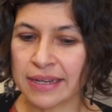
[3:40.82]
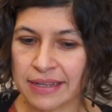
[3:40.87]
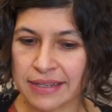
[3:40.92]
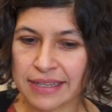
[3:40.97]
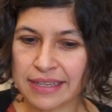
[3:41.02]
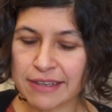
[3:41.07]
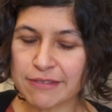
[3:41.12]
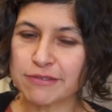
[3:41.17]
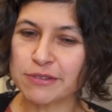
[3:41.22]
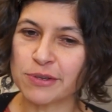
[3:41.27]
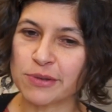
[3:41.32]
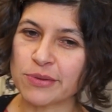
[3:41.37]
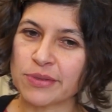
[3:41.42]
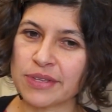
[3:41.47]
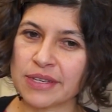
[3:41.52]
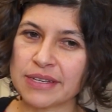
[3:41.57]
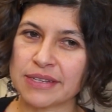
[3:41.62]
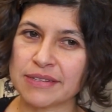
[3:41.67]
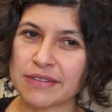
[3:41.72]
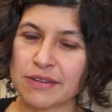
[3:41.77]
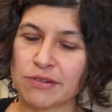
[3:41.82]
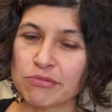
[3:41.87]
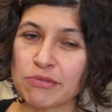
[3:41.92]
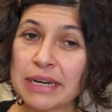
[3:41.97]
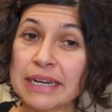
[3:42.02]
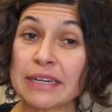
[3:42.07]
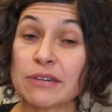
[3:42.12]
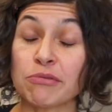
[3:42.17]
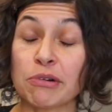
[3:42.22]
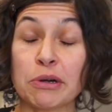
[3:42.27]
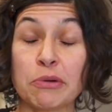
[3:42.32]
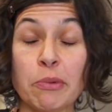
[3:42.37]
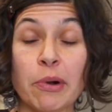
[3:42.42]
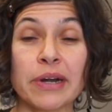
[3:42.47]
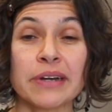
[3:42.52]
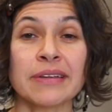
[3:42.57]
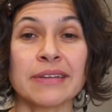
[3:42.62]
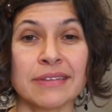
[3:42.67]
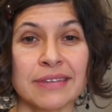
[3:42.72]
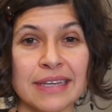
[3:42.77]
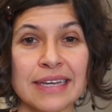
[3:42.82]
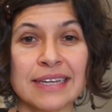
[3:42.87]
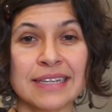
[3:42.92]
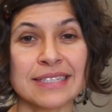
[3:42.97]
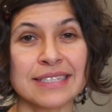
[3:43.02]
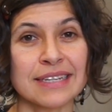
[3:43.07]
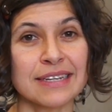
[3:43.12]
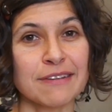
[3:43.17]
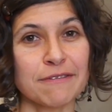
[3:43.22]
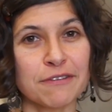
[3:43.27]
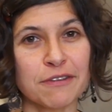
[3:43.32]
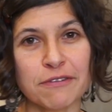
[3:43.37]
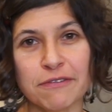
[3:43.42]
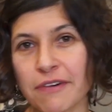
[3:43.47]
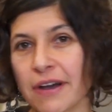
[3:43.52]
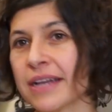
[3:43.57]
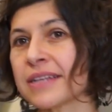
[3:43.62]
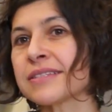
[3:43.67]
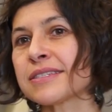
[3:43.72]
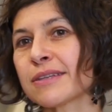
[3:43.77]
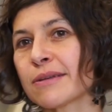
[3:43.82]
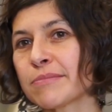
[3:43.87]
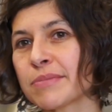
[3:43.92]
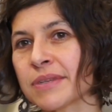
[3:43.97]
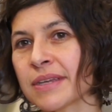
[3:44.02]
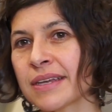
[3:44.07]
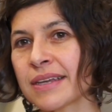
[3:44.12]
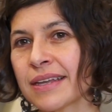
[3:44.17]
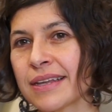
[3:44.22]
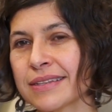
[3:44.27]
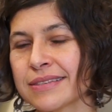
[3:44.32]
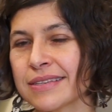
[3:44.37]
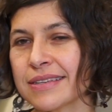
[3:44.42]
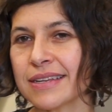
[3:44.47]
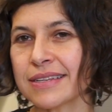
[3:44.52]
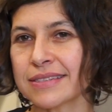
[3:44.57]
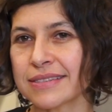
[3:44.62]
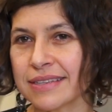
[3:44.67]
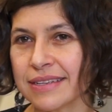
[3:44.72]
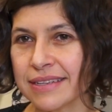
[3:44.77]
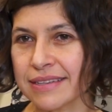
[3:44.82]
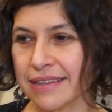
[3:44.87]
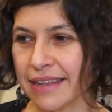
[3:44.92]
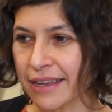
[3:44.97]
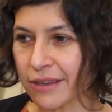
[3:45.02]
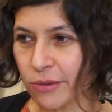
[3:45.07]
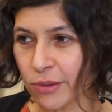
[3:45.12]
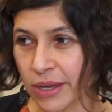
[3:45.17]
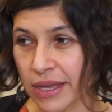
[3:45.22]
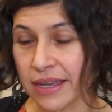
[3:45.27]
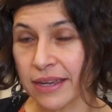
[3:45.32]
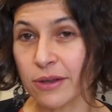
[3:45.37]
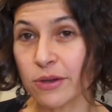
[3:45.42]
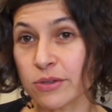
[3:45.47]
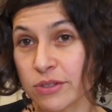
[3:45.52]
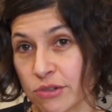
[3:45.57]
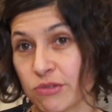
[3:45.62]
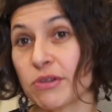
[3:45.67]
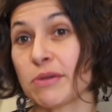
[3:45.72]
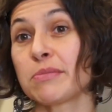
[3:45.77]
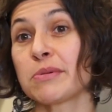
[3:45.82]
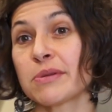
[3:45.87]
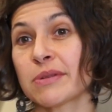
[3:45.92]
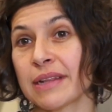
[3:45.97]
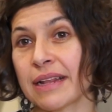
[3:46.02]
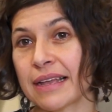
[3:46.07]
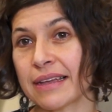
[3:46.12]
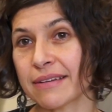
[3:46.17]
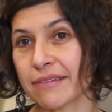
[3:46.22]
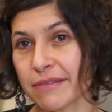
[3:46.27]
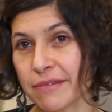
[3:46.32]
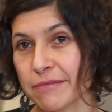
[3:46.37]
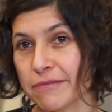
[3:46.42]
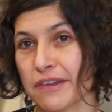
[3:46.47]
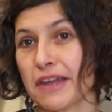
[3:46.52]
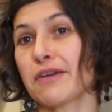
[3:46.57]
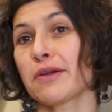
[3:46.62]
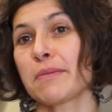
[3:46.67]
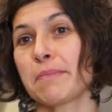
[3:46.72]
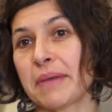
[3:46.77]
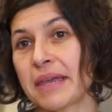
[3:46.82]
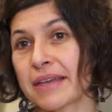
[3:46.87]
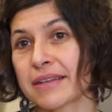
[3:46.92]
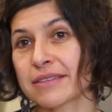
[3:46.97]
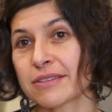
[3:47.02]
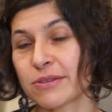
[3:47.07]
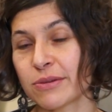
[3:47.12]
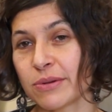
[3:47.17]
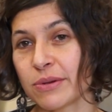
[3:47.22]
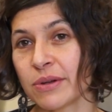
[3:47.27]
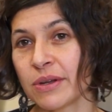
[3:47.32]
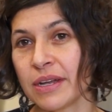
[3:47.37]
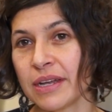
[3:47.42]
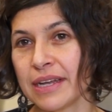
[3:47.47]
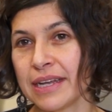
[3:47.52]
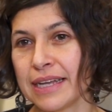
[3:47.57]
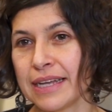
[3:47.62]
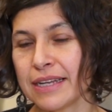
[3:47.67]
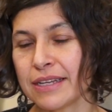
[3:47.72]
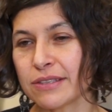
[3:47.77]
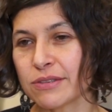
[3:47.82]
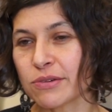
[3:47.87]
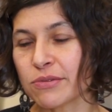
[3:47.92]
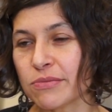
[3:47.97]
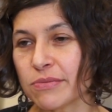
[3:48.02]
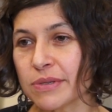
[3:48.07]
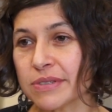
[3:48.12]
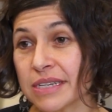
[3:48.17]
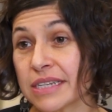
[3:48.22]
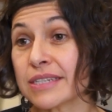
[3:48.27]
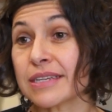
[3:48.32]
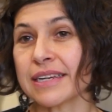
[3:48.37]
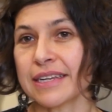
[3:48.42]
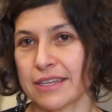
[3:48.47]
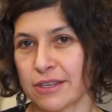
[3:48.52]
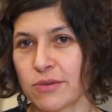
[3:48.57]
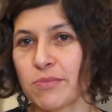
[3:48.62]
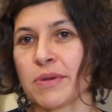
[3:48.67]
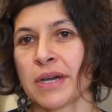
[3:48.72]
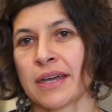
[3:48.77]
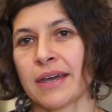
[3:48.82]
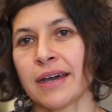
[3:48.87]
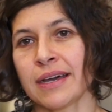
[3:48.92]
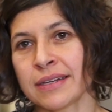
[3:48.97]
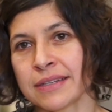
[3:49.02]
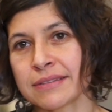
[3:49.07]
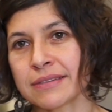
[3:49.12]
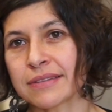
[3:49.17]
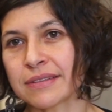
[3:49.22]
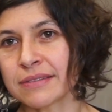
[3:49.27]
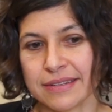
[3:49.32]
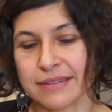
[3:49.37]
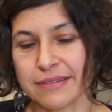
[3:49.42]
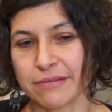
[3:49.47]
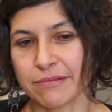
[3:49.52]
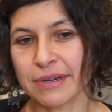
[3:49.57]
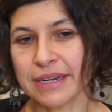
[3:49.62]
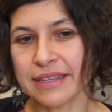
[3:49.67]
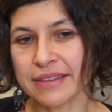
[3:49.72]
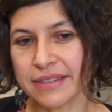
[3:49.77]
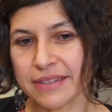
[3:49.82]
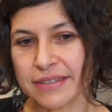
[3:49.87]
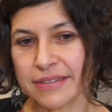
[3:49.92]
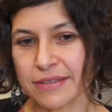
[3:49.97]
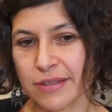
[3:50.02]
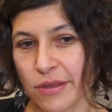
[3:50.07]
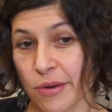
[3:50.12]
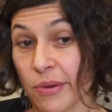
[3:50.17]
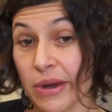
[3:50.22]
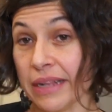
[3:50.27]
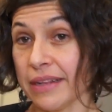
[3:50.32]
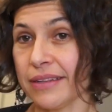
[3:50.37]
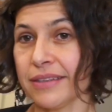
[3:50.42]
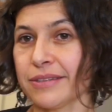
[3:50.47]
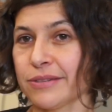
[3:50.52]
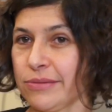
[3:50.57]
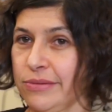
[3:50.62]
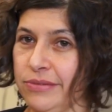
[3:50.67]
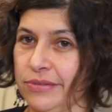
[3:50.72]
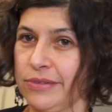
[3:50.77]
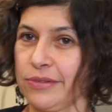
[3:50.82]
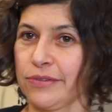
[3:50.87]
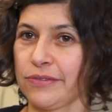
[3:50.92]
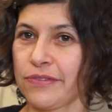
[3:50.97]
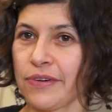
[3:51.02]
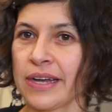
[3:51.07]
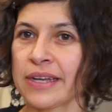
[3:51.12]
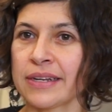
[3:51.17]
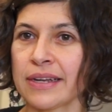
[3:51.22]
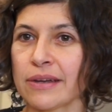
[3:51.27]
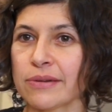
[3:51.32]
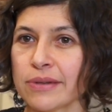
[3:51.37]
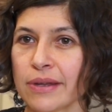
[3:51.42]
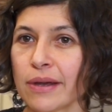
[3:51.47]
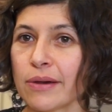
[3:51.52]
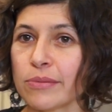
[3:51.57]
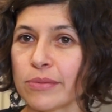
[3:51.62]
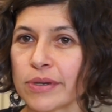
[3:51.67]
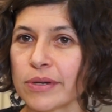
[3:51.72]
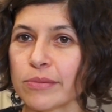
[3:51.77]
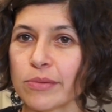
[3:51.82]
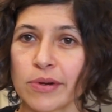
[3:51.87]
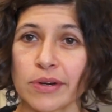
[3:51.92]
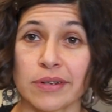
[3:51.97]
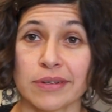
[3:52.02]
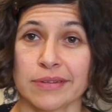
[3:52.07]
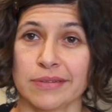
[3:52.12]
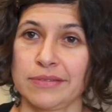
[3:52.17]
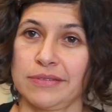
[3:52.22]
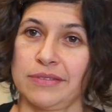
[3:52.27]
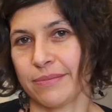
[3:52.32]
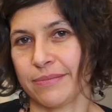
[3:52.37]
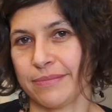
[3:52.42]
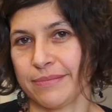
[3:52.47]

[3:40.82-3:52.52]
and it gives you this really rewarding thing is that if you find something it's it's, it's like you can contribute like very big to to essentially humankind really this thrill to, to find out how we work